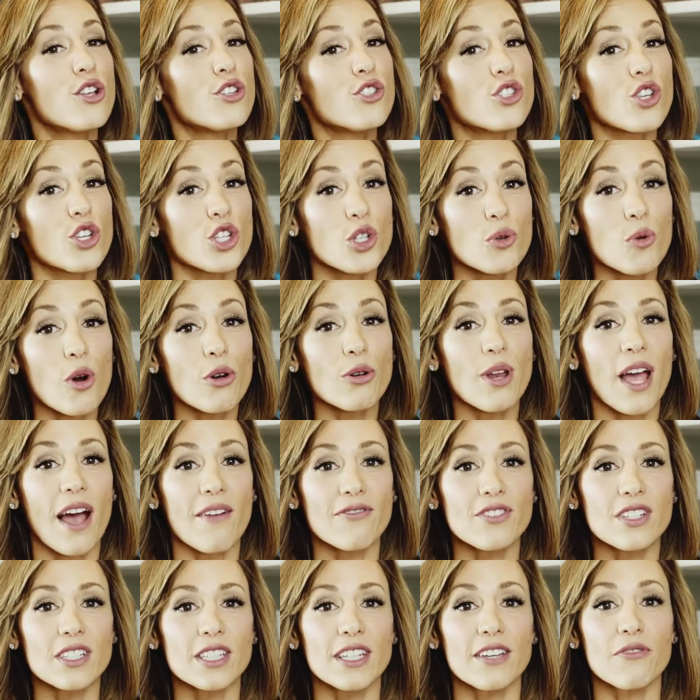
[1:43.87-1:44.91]
so you won't
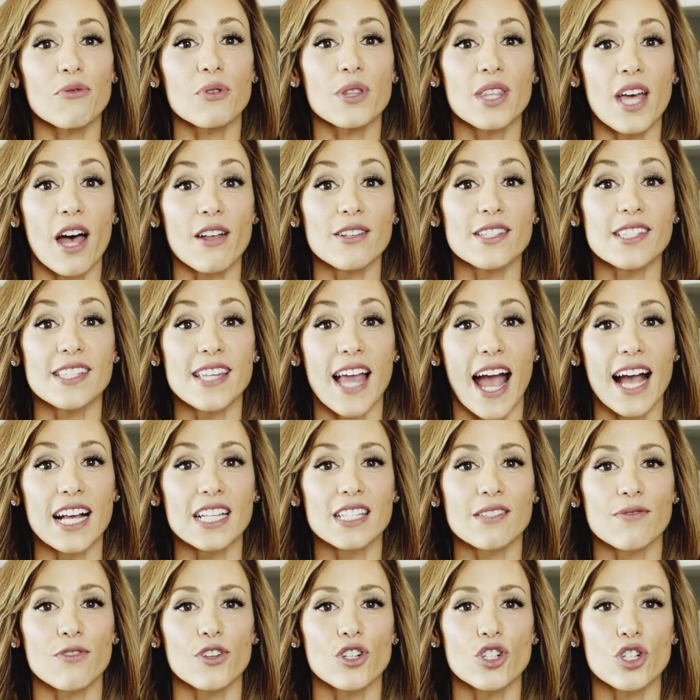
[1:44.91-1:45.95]
have to live without
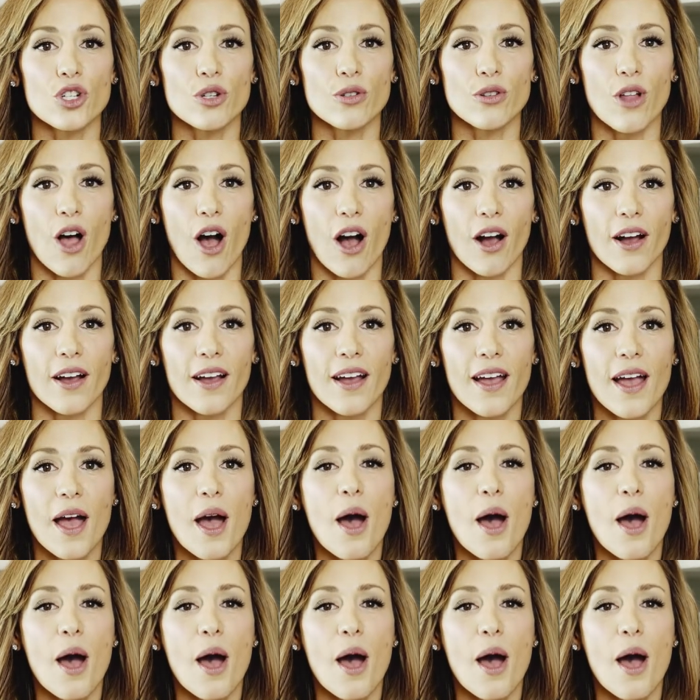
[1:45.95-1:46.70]
snacks for too long.